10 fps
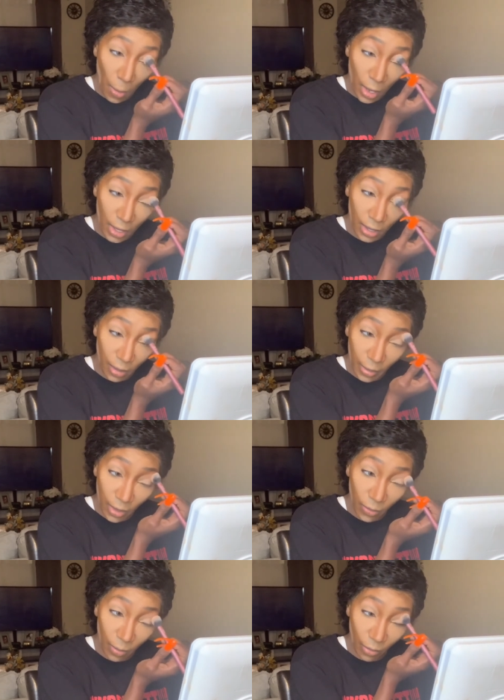And it don't
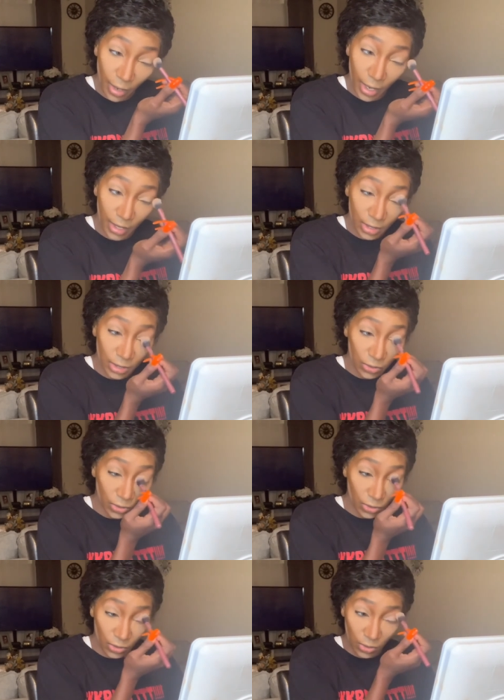matter what brand this you
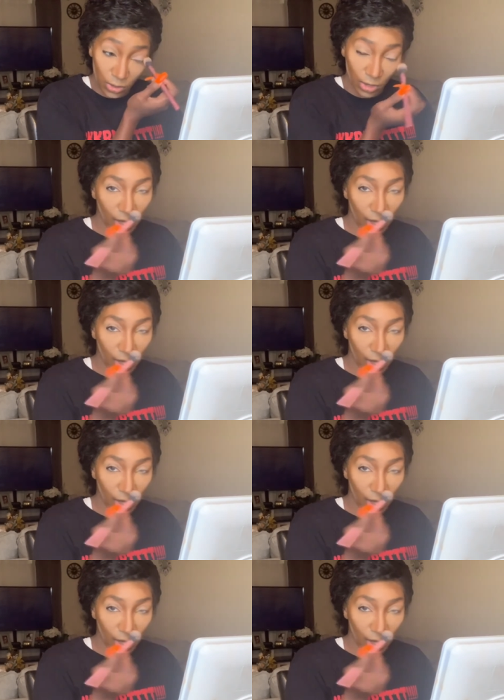use.